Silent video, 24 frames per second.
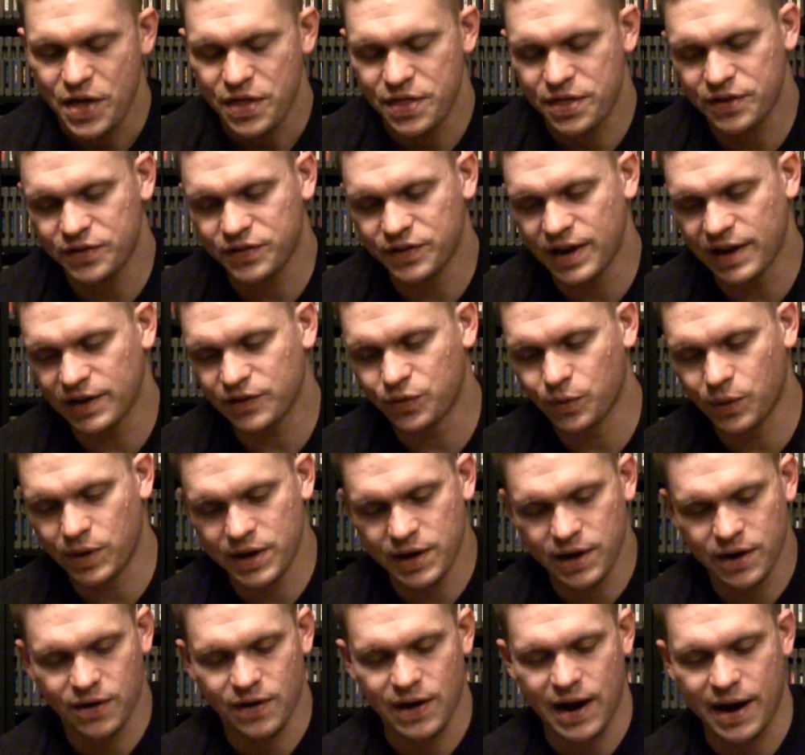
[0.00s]
This next one
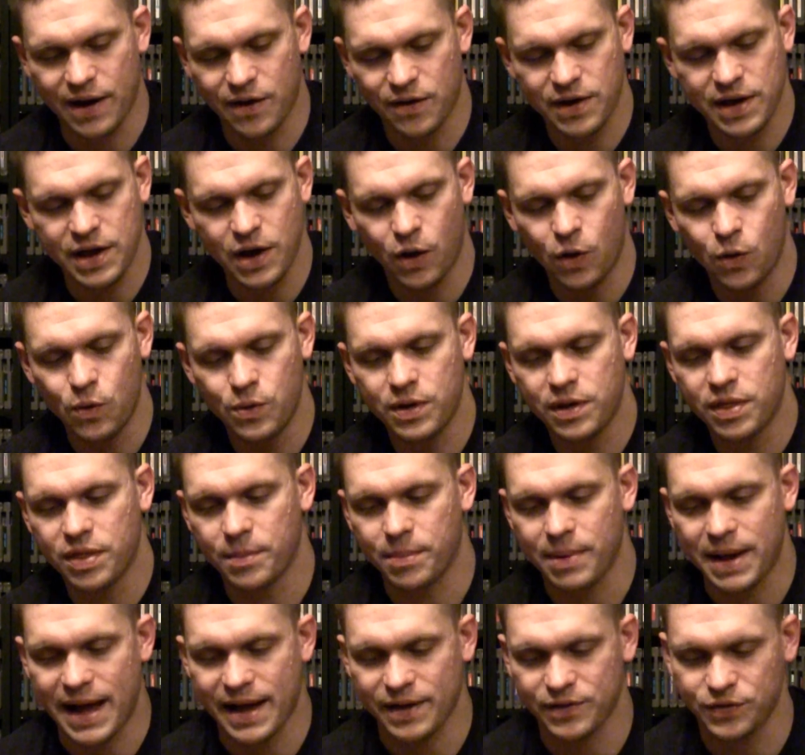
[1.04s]
here, I already owned
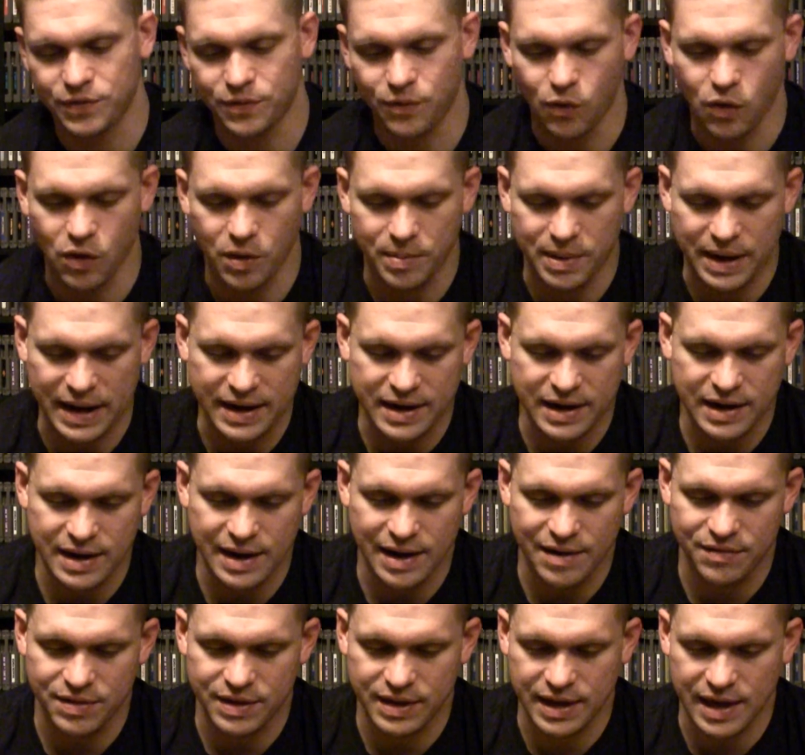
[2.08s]
the box for, but I didn't
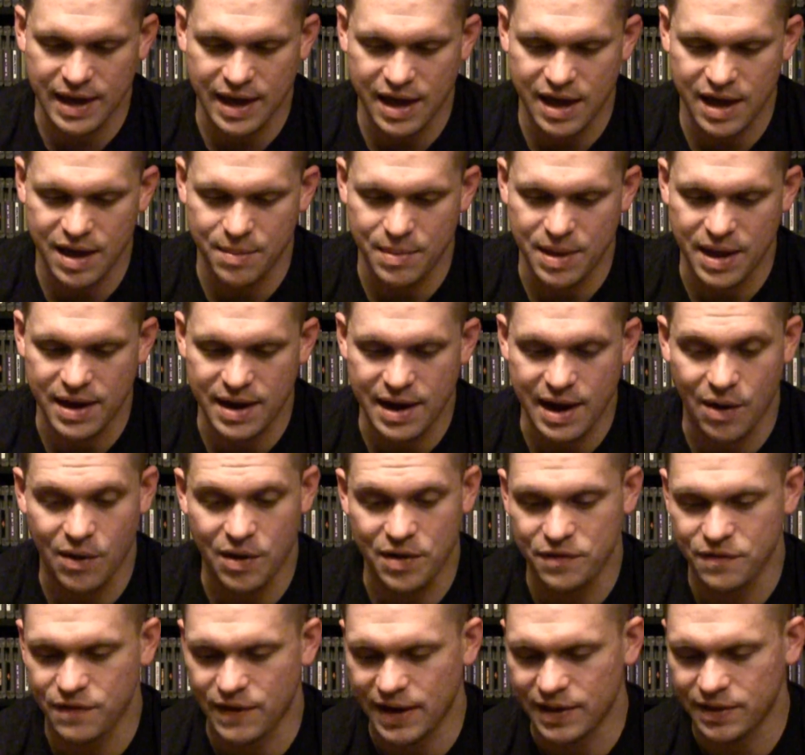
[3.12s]
have the game, and now
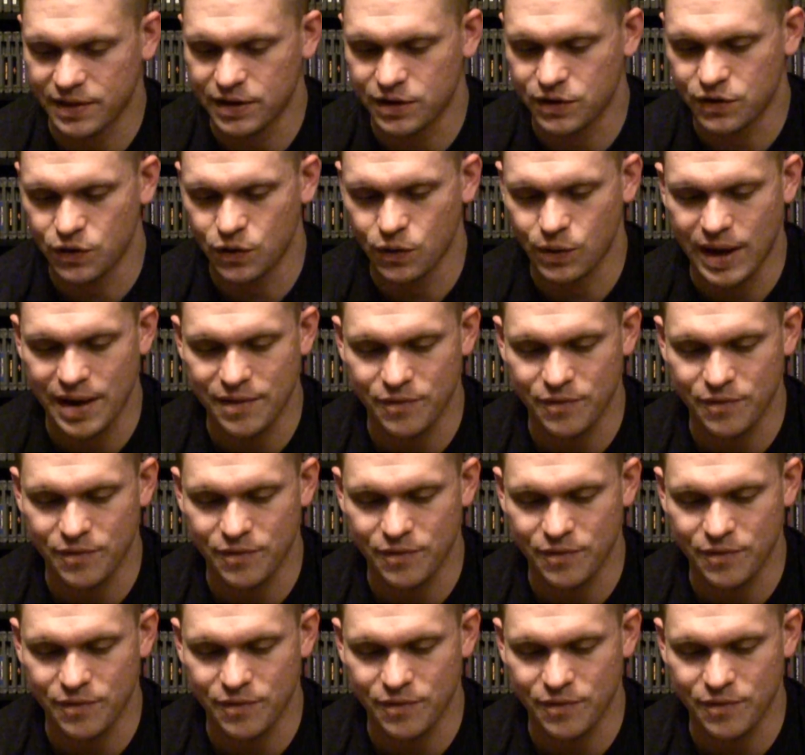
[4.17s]
I finally do.